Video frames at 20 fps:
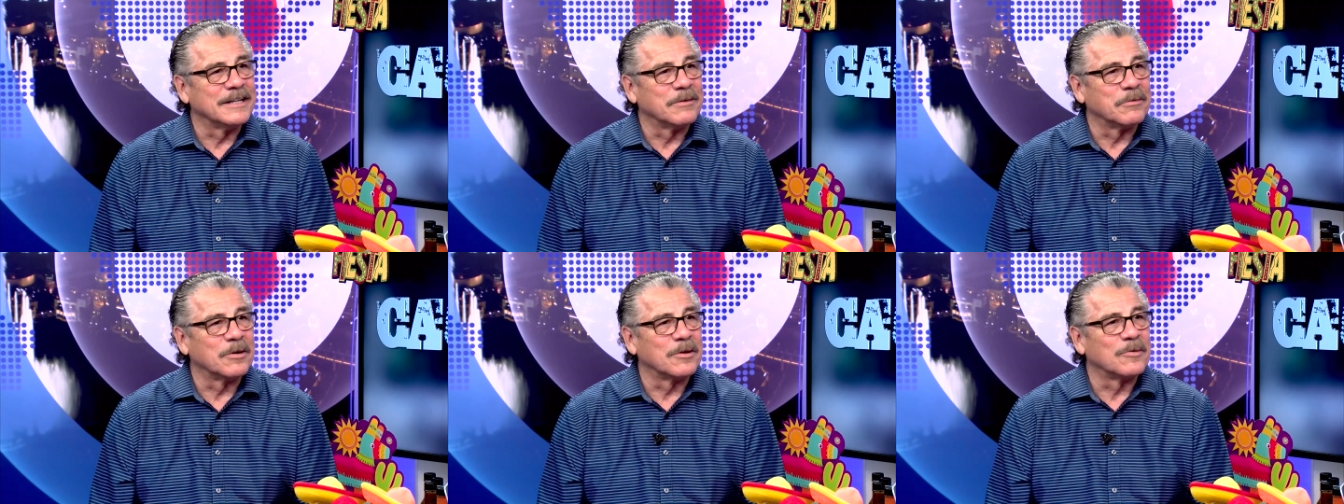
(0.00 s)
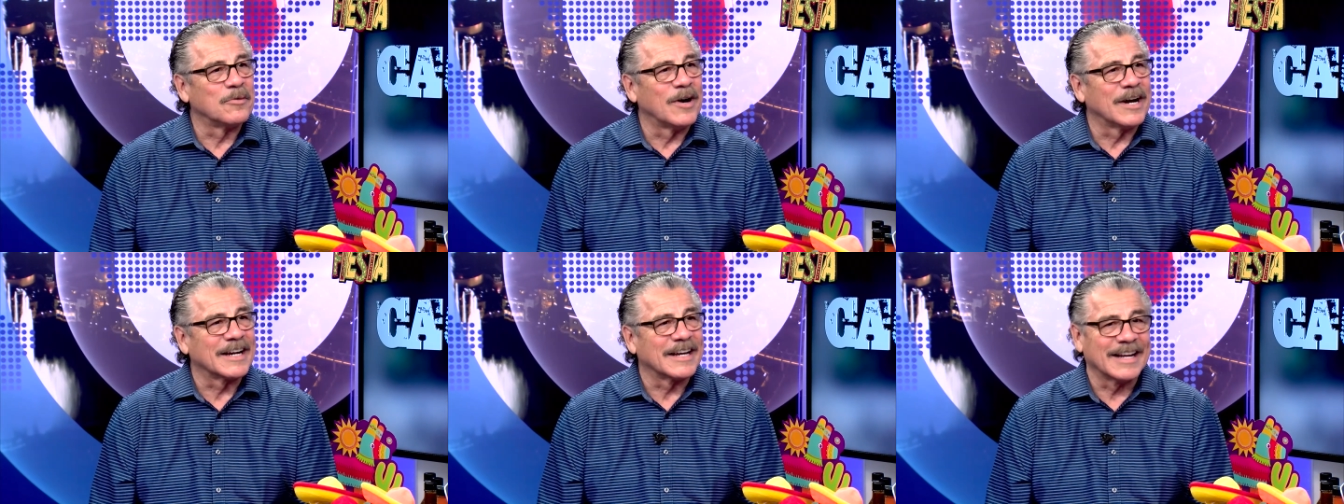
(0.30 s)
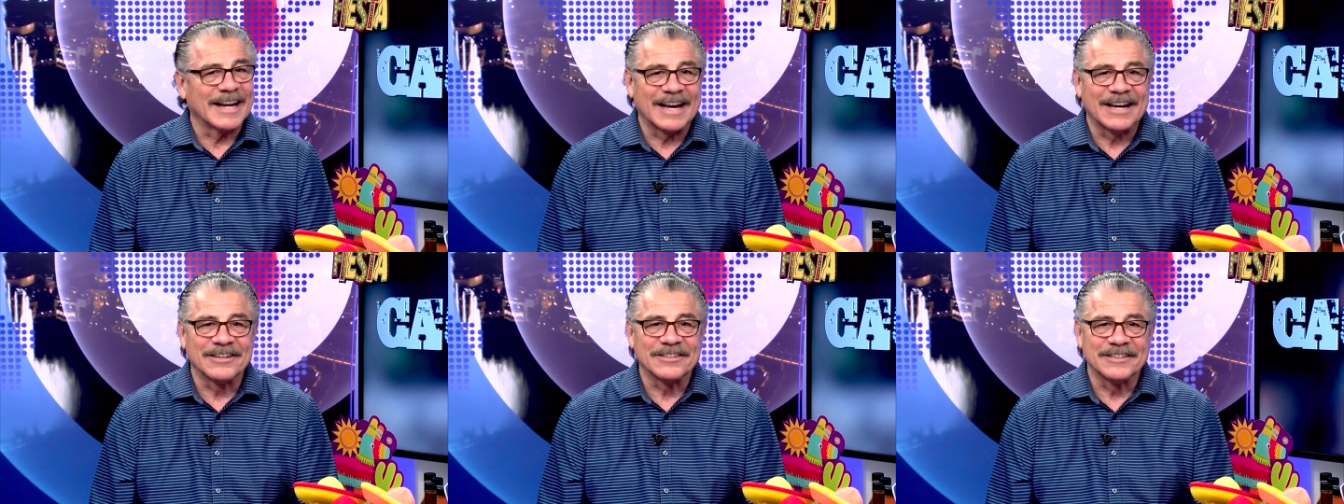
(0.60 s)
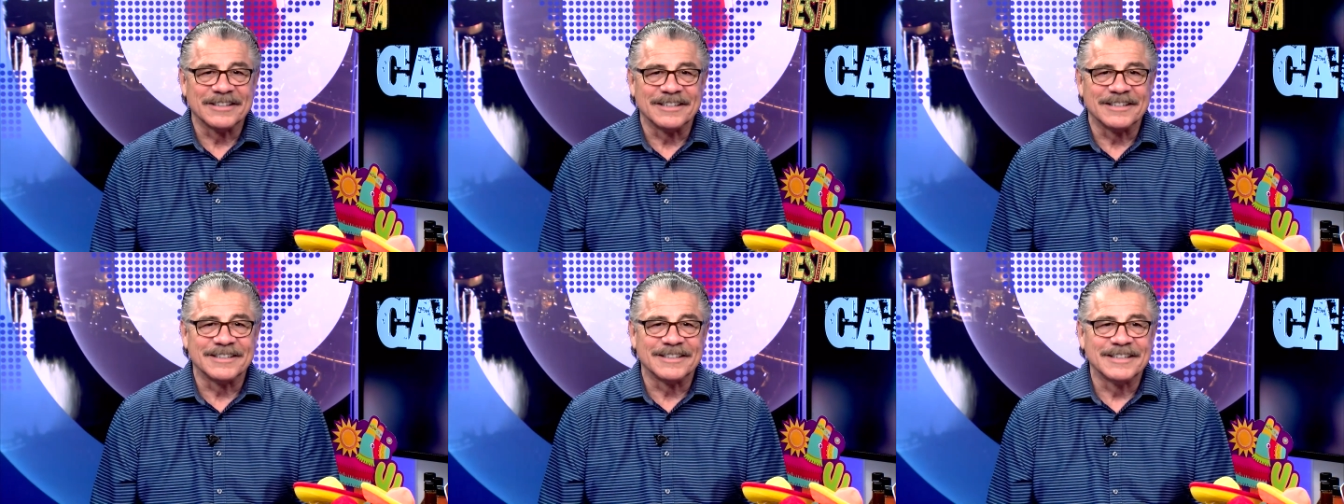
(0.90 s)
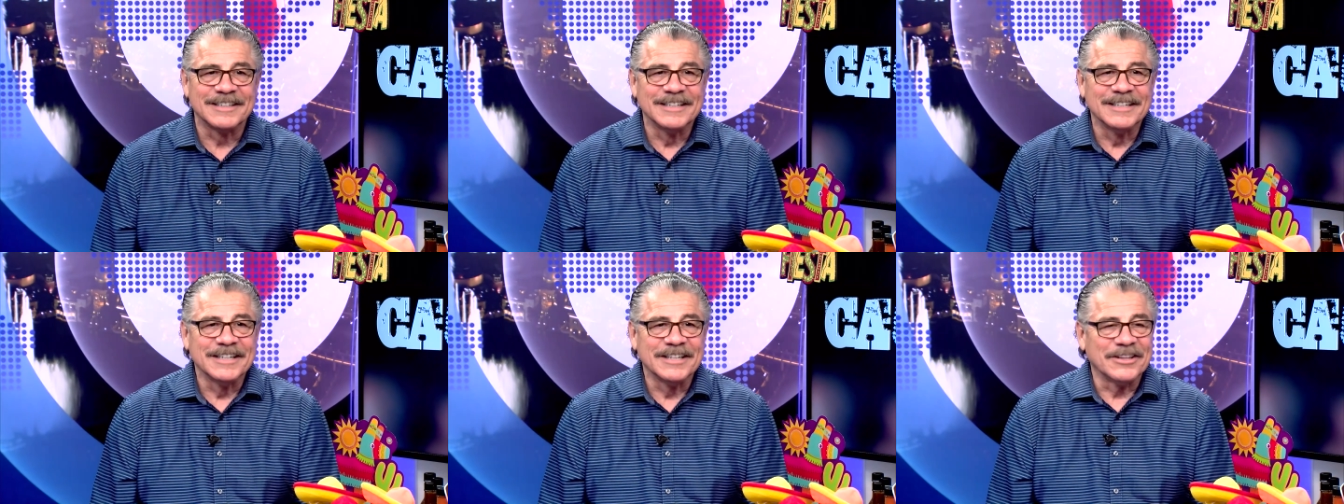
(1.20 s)
and we're walking out and
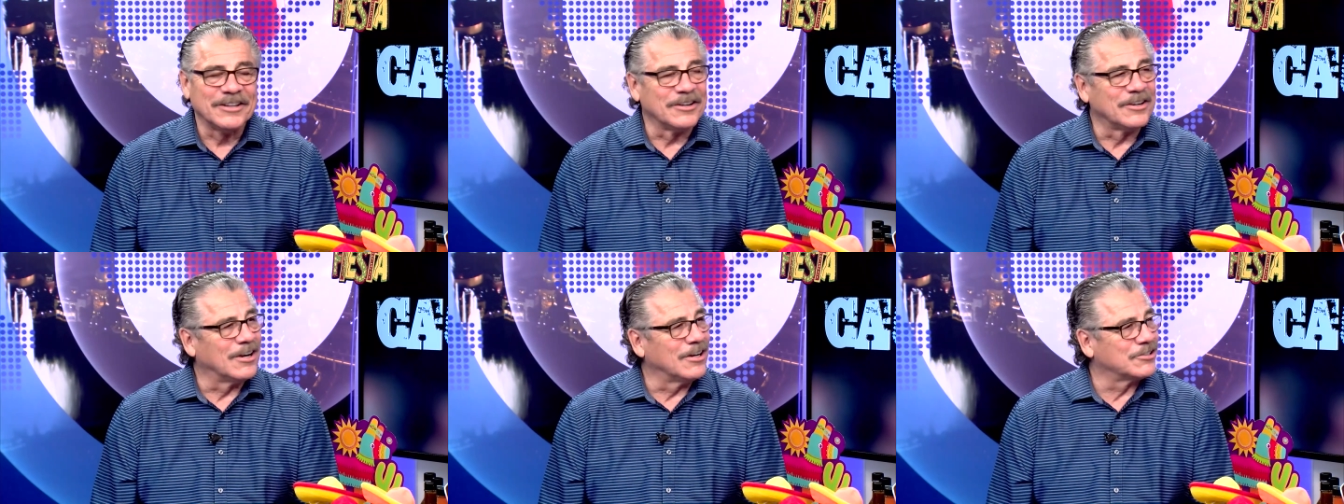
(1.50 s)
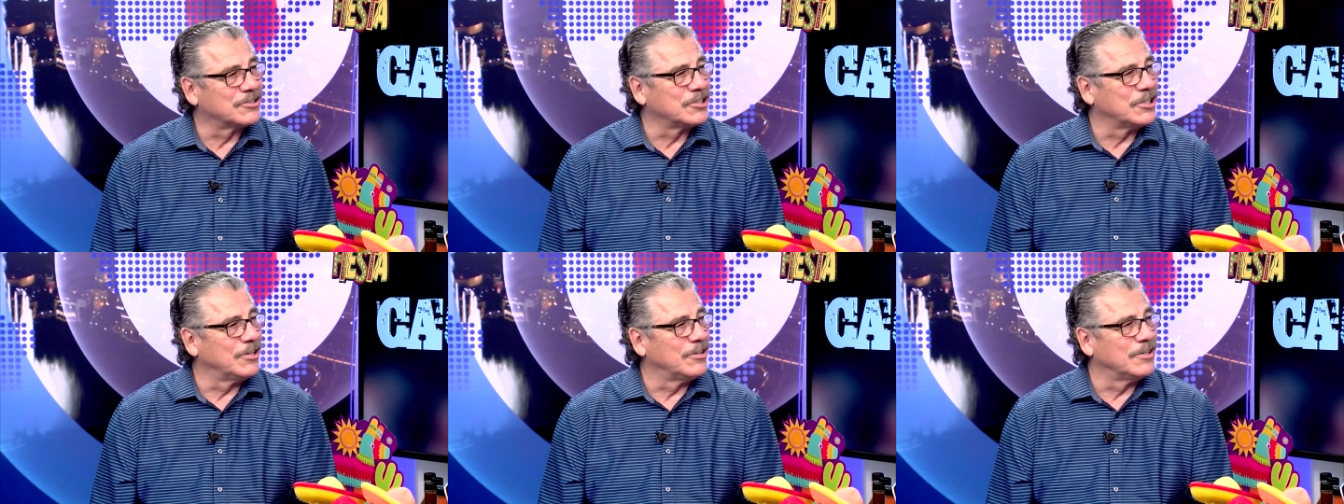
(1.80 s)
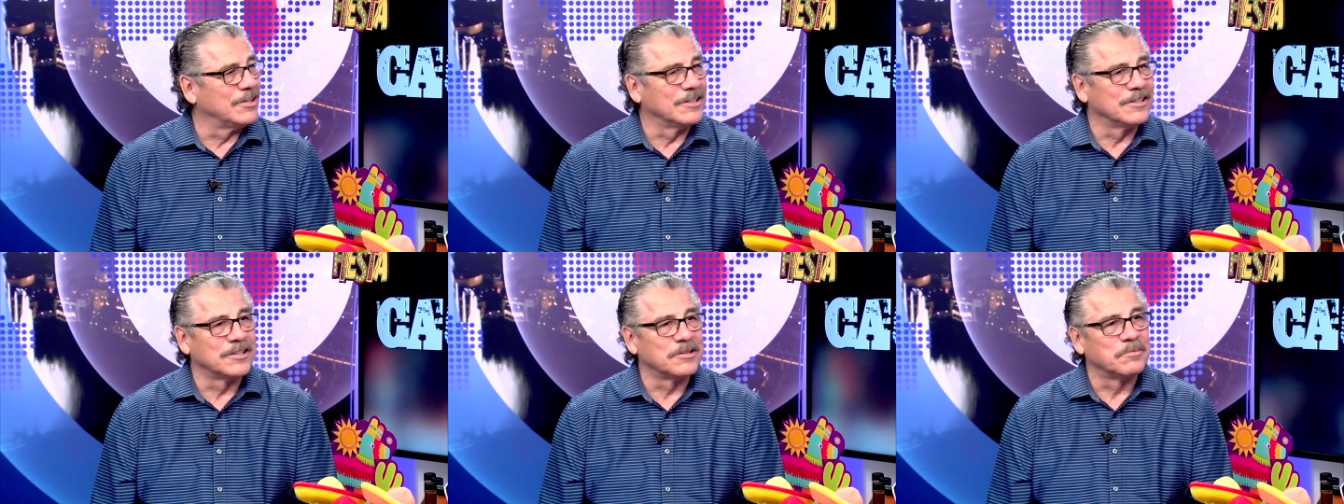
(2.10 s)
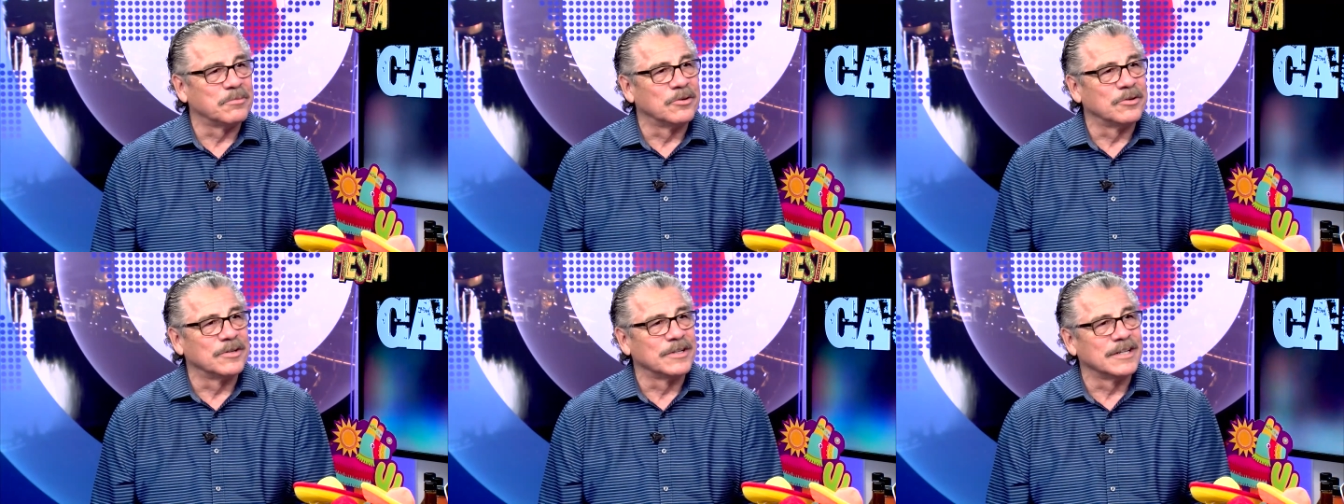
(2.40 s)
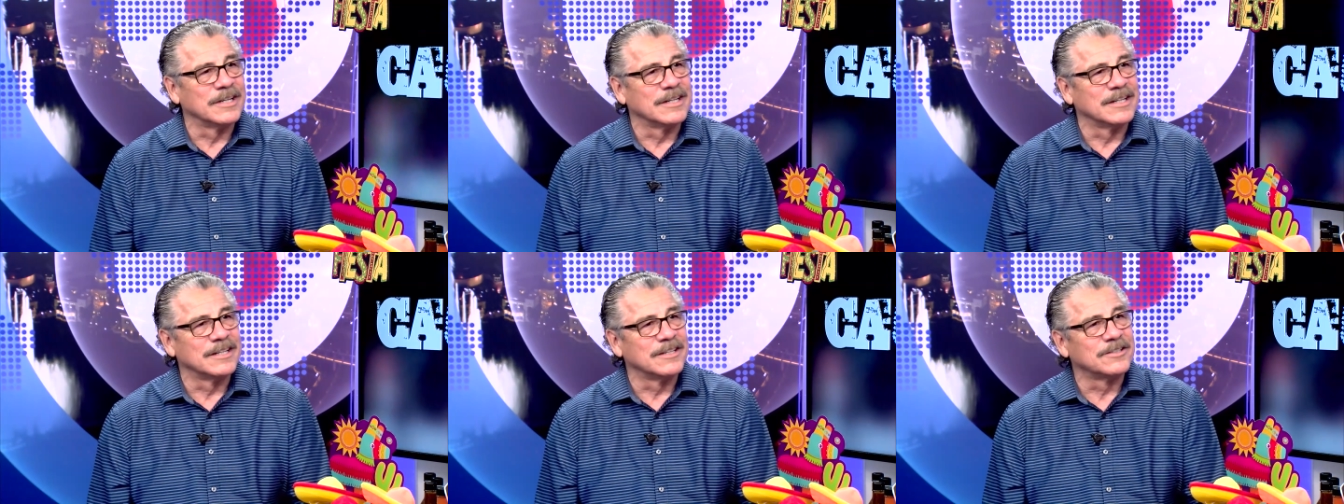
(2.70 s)
they're all cheering and they're
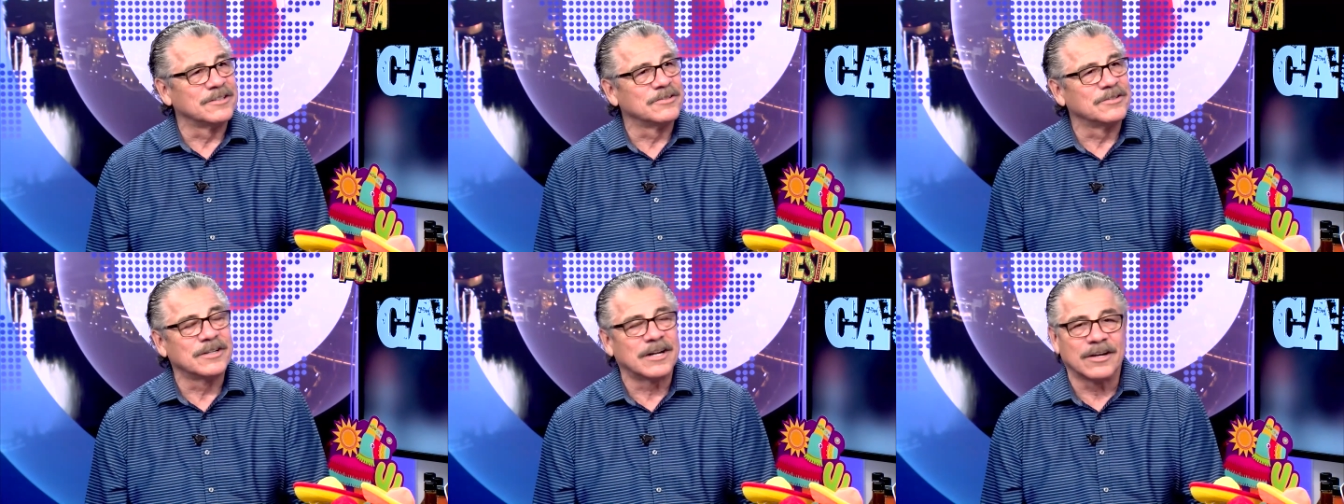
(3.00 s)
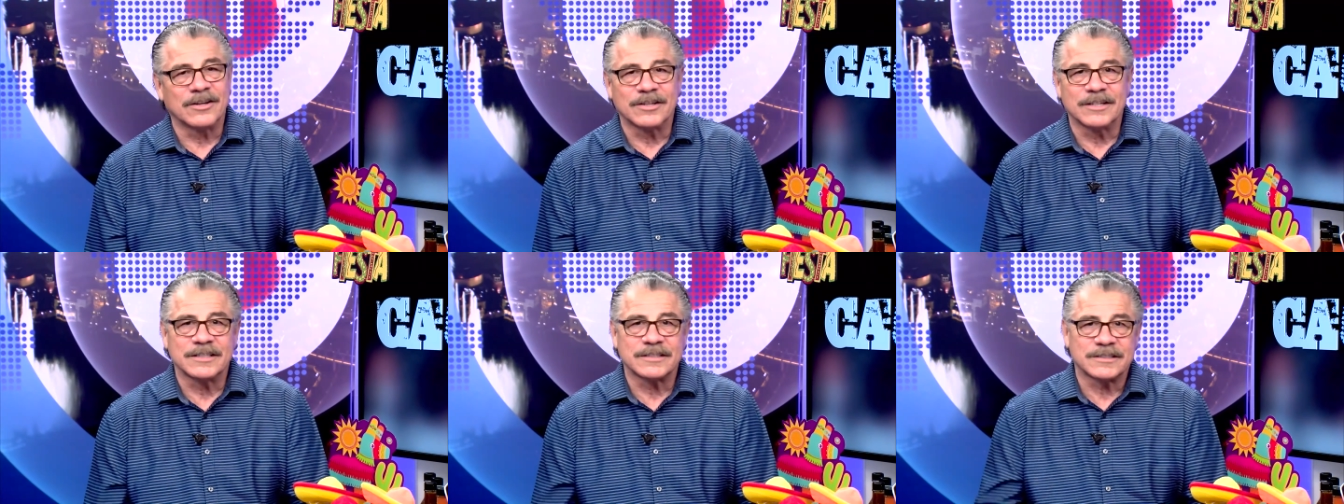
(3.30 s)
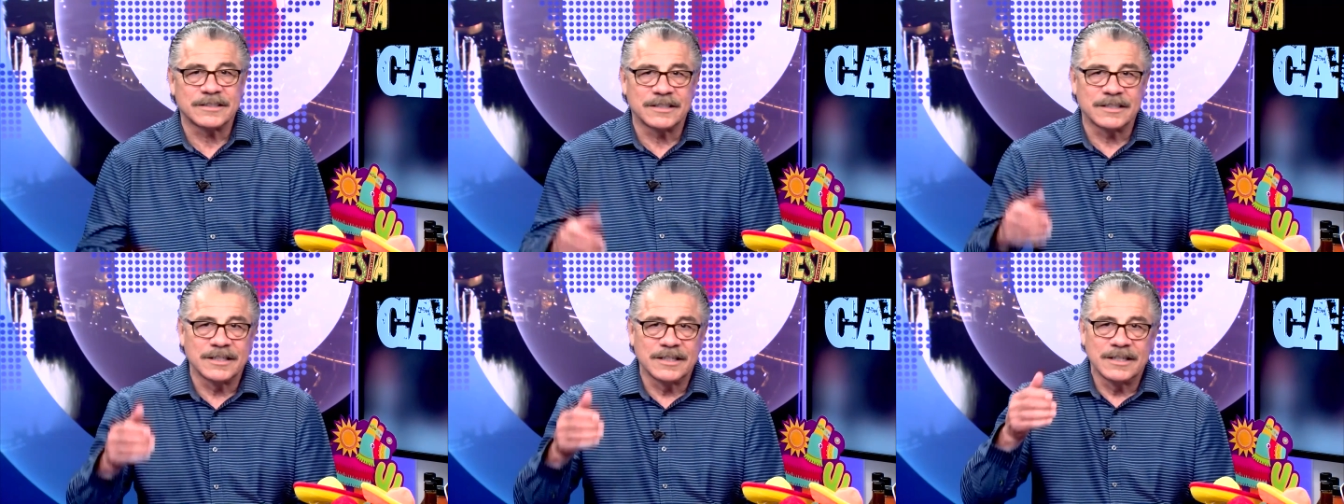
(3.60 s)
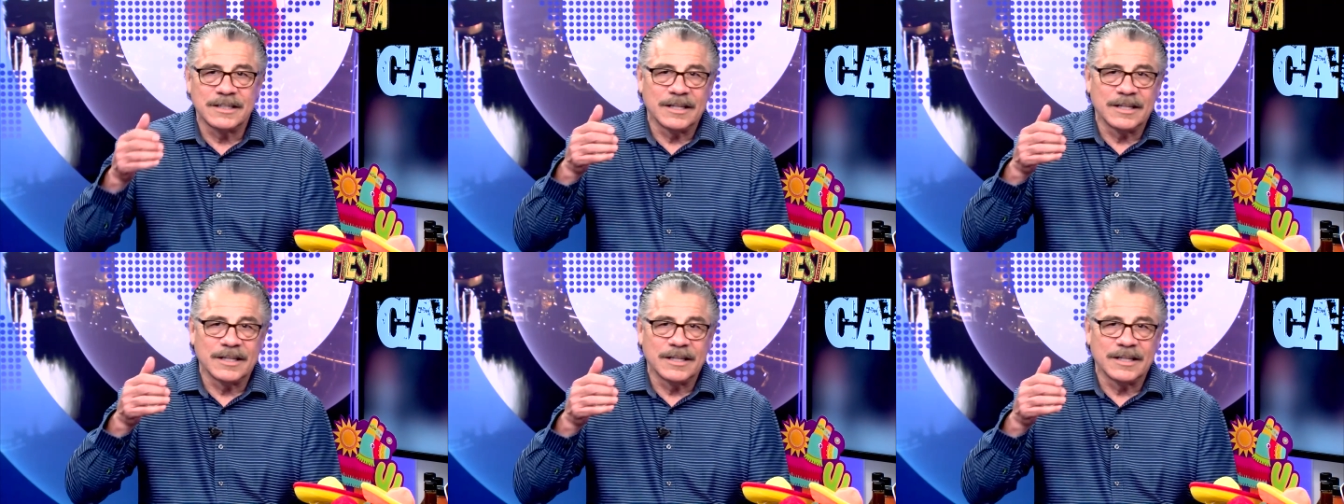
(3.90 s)
booing and they're doing all this and